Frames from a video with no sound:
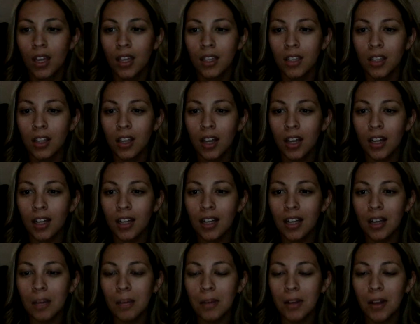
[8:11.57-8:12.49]
You gotta
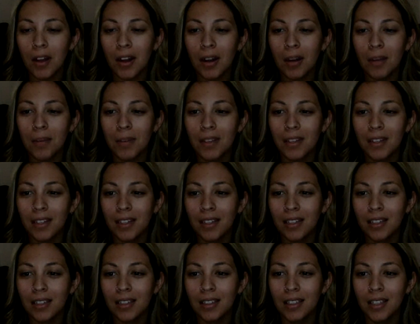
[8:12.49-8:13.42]
come, Carmen.
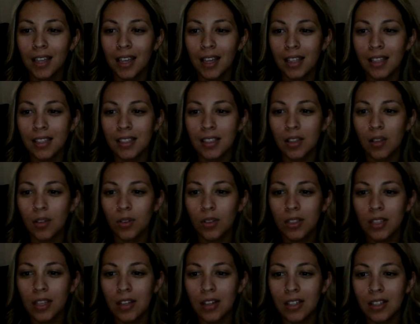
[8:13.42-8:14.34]
Yes, Old
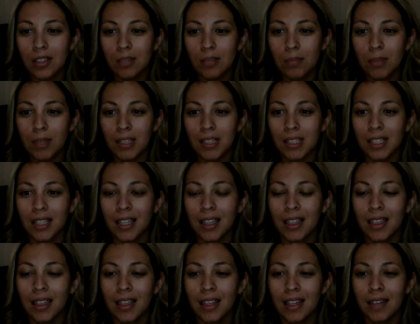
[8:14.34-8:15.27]
Town is
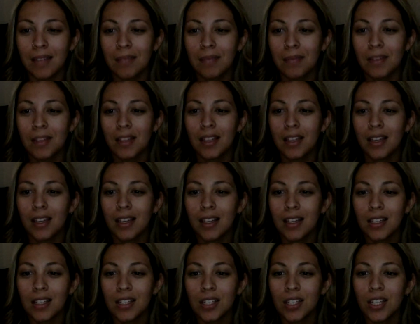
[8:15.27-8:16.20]
Mexican themed.
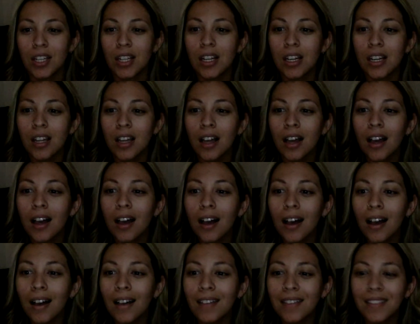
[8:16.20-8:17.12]
She
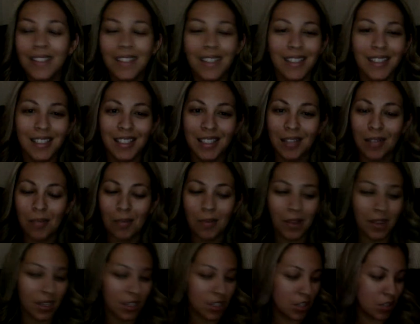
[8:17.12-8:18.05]
loved it so
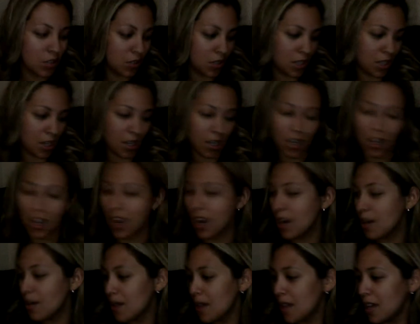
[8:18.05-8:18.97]
much. She was like,
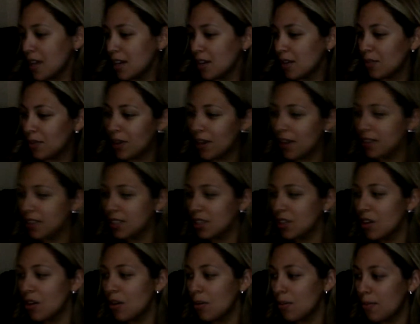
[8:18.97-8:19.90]
Carmen, we have to
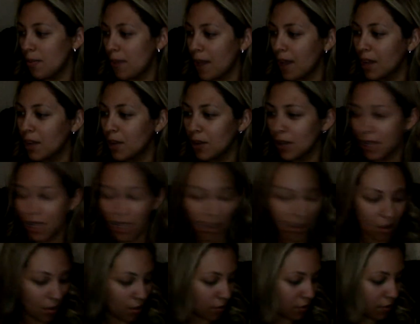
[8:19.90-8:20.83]
go back when I
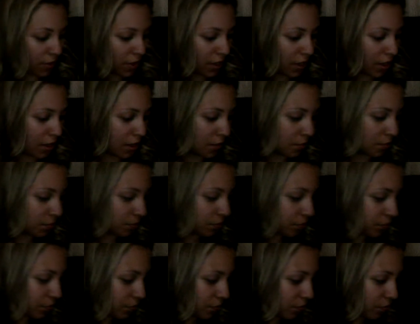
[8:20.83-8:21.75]
go over there.
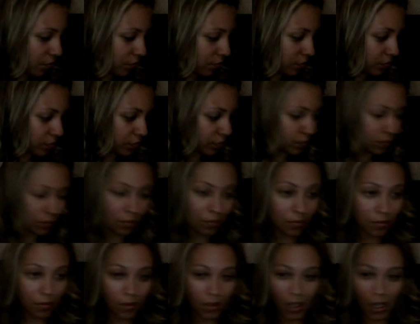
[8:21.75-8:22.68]

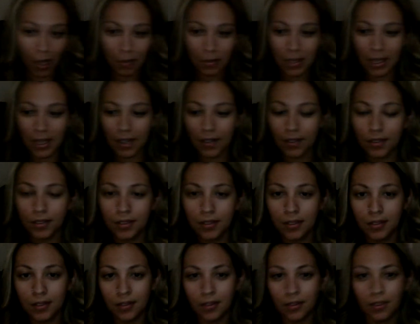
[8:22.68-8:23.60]
I'm down.
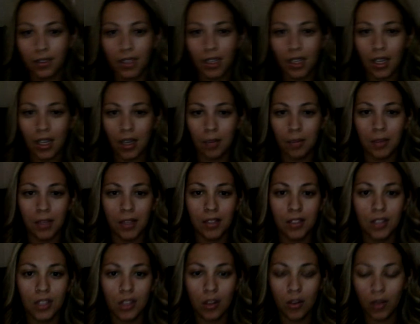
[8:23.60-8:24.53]
I'm down
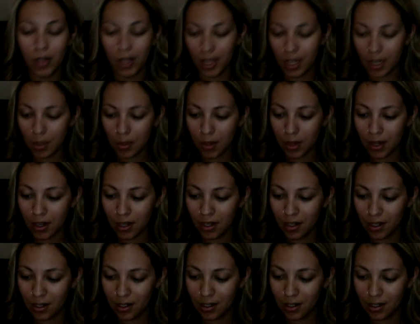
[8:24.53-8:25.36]
to go anywhere.